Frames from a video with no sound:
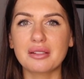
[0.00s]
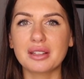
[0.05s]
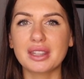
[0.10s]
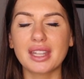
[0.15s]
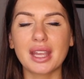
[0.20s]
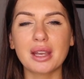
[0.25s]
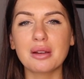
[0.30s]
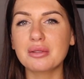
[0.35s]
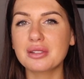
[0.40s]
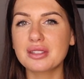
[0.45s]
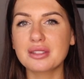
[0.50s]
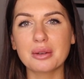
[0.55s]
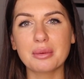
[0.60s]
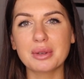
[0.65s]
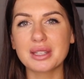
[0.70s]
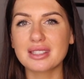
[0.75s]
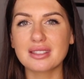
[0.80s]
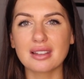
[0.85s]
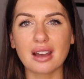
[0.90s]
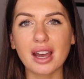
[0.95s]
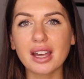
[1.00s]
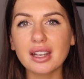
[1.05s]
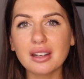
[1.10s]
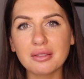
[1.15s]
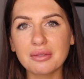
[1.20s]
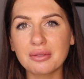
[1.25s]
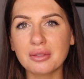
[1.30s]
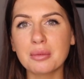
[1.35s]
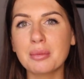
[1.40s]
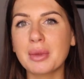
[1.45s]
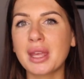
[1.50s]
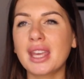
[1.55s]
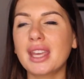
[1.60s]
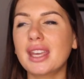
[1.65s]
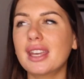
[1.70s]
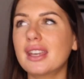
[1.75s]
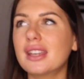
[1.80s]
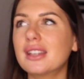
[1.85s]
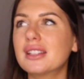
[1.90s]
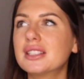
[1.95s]
And they were so excited for
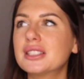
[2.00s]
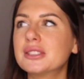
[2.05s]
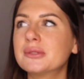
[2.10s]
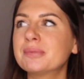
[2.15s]
me.